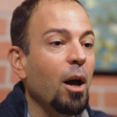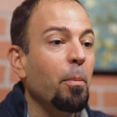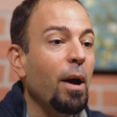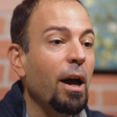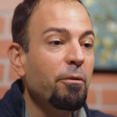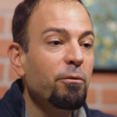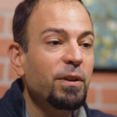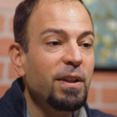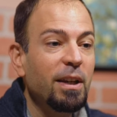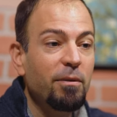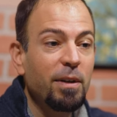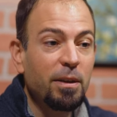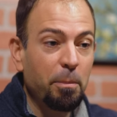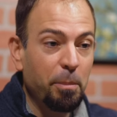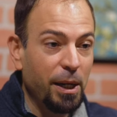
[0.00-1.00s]
Upon
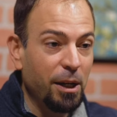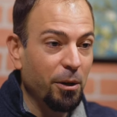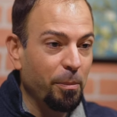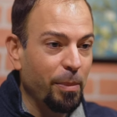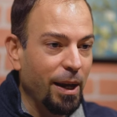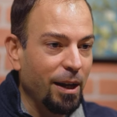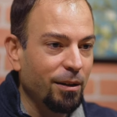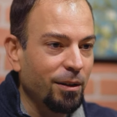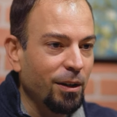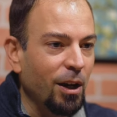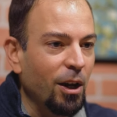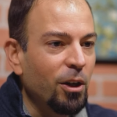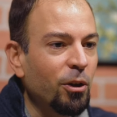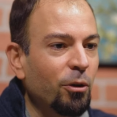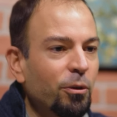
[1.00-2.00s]
receiving the Peter Pen,
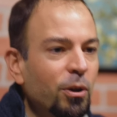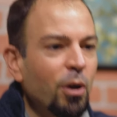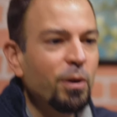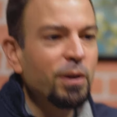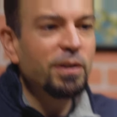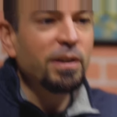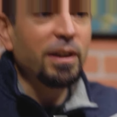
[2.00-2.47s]
you'll notice